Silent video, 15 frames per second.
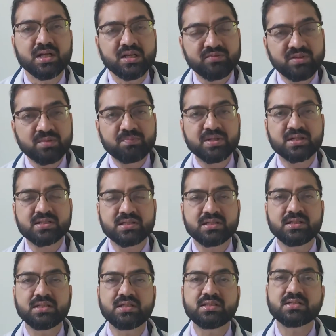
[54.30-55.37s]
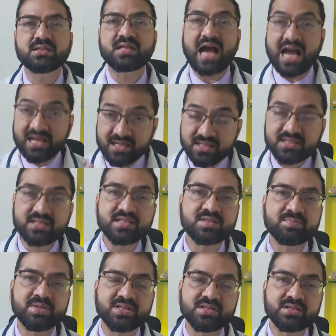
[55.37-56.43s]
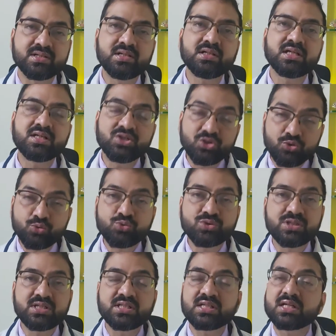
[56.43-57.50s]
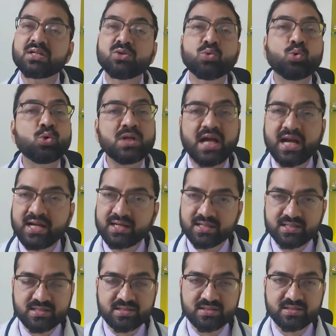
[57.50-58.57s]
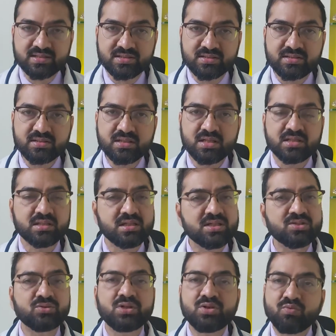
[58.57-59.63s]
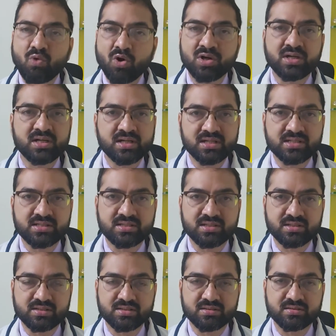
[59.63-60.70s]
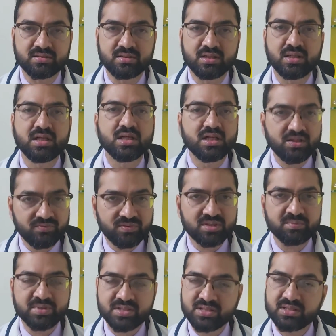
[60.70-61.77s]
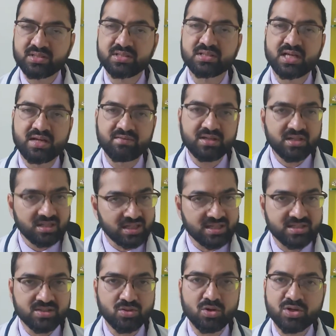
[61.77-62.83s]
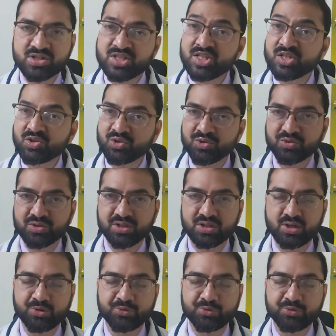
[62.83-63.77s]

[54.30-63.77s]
If the person is a dialysis patient, then usually there are no diet restrictions. There is only water restriction if the patient is having less or zero urine